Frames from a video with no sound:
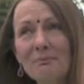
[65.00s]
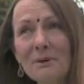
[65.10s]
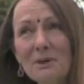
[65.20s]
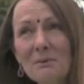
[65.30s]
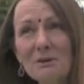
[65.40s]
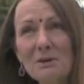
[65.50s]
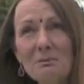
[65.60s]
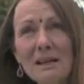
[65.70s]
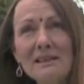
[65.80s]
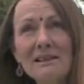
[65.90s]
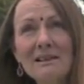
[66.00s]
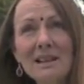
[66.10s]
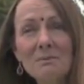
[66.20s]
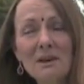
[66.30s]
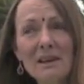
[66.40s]
But the most amazing
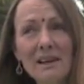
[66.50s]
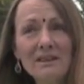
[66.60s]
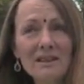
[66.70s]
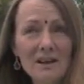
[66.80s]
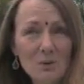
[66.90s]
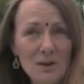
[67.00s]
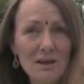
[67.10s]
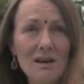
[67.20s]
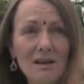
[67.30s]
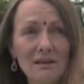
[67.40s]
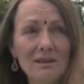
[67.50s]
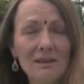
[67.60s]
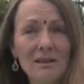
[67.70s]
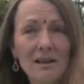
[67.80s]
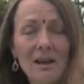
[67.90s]
thing, by the end of that weekend,
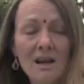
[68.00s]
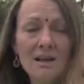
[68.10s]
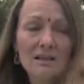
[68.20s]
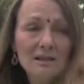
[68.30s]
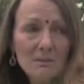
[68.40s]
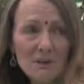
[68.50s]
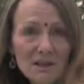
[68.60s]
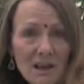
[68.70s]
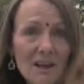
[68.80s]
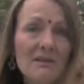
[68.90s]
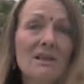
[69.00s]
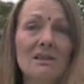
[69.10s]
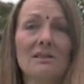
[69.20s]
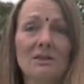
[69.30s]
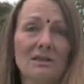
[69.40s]
something heavy
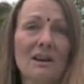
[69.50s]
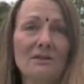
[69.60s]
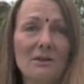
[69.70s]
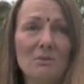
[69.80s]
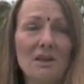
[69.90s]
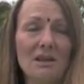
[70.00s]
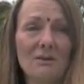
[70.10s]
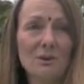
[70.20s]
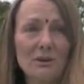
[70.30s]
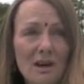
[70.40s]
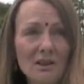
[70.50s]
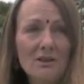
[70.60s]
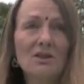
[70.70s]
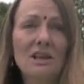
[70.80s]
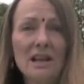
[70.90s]
lifted off of me. With the
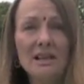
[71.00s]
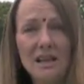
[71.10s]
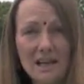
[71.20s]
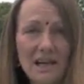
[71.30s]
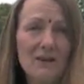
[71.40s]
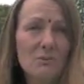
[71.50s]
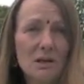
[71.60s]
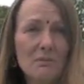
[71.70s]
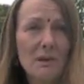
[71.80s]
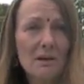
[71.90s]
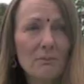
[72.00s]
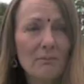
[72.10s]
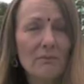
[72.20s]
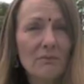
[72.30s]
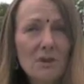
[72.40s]
understanding he gave me about
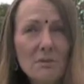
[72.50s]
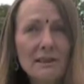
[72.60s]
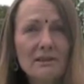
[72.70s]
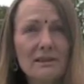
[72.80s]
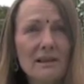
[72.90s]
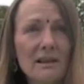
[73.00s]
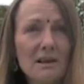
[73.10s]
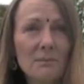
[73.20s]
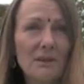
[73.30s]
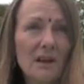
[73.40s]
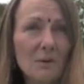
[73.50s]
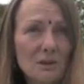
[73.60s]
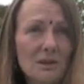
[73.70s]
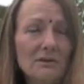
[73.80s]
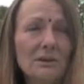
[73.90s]
the mental setup that I
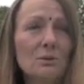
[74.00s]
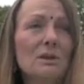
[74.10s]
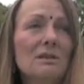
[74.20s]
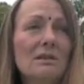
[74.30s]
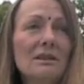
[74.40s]
was living with.